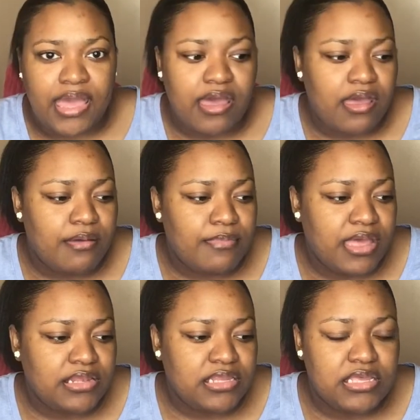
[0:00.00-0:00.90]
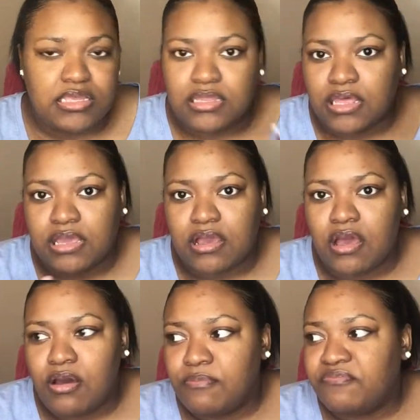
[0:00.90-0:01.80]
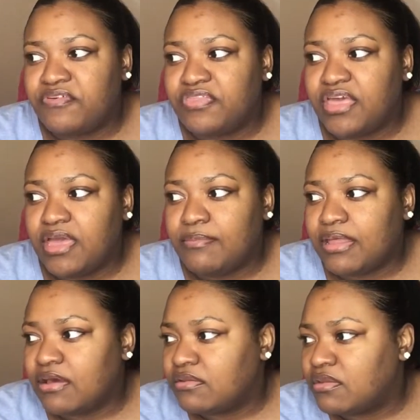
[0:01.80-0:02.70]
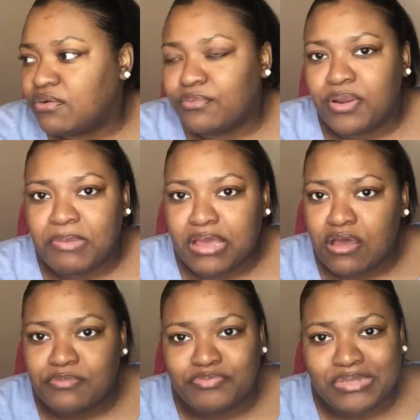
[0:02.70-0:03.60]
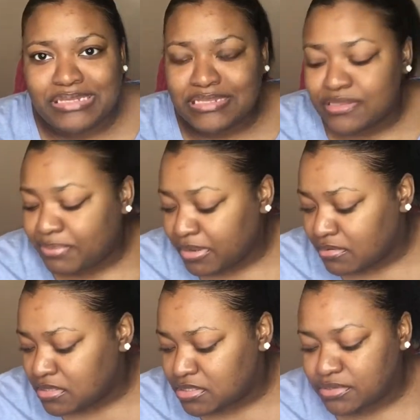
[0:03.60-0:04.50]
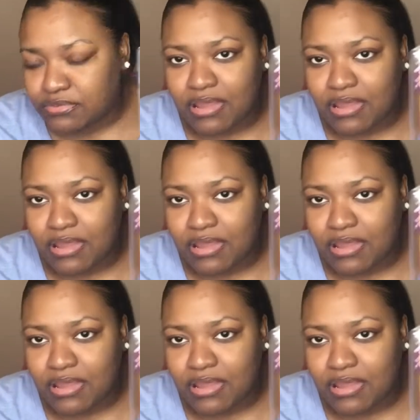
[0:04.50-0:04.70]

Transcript: I need like a comb for that, but I don't know where my comb be disappearing to.